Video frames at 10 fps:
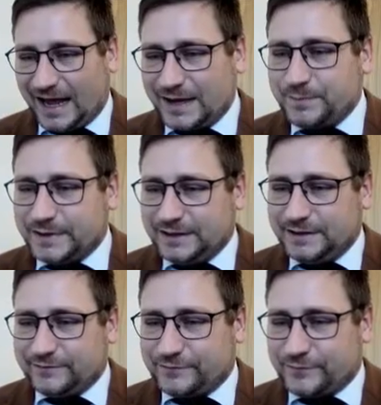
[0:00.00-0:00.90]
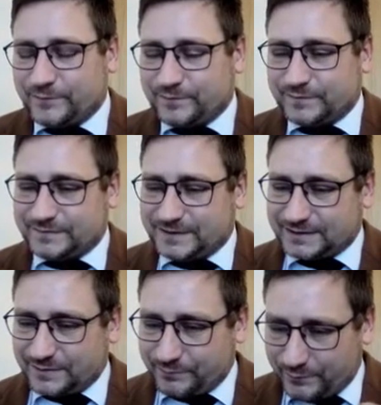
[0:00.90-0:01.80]
I believe
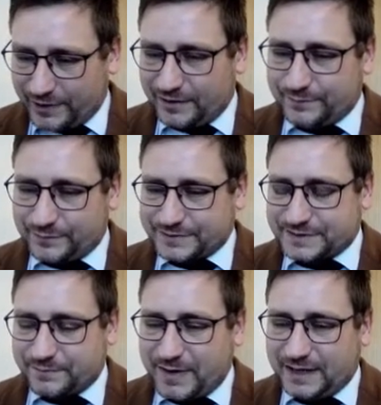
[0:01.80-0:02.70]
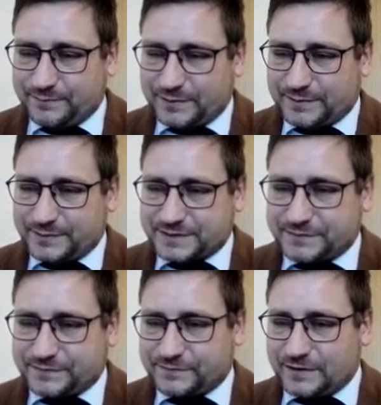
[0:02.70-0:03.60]
that the purpose, the main
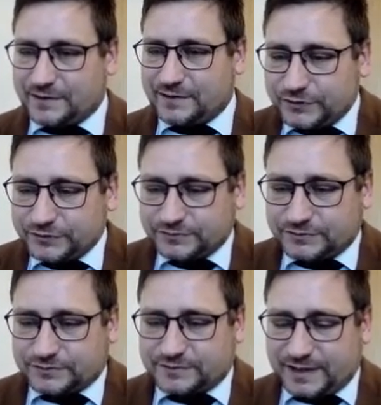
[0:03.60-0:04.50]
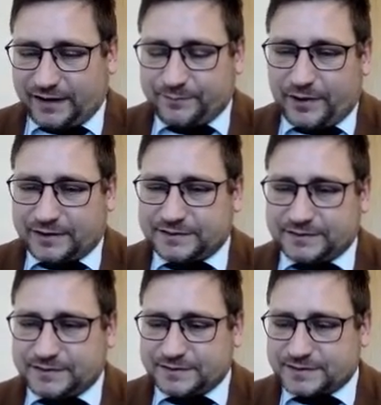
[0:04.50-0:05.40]
purpose for you to take part
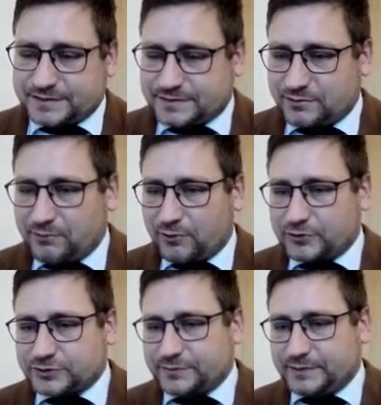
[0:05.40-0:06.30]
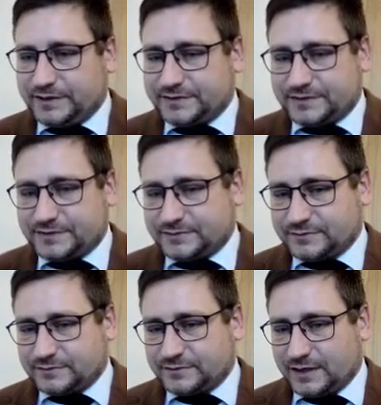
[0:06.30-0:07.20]
in this workshop is
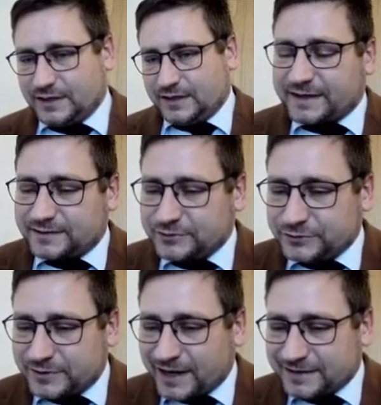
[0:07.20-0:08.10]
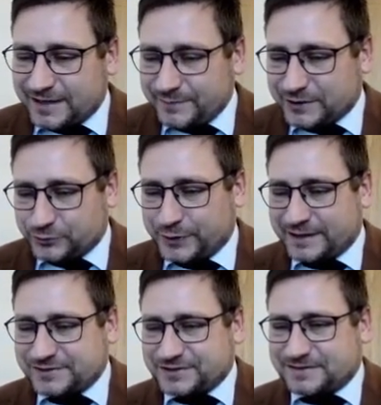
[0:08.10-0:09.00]
to strengthen your academic
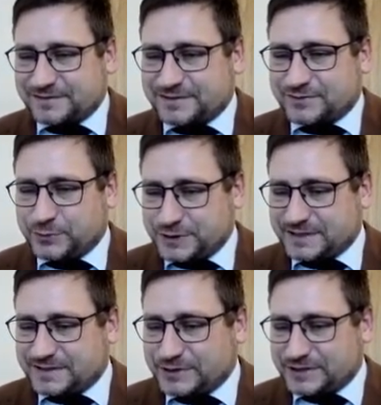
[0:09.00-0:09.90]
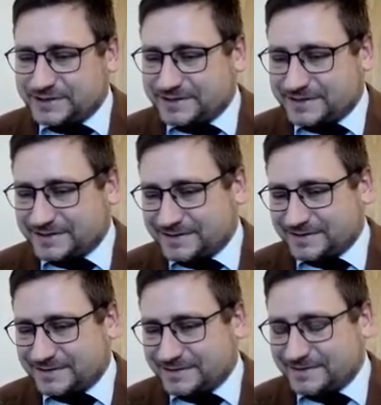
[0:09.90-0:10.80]
credentials, which is
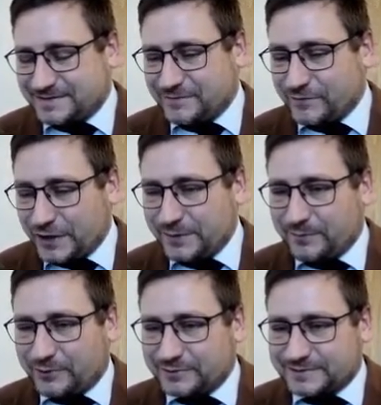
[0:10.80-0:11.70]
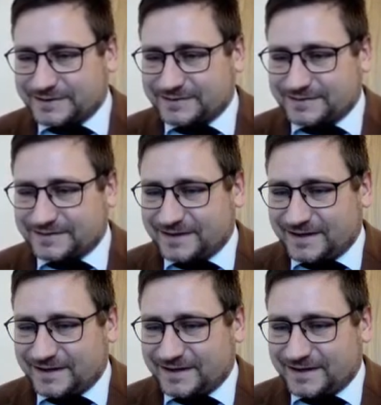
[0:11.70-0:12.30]
very important.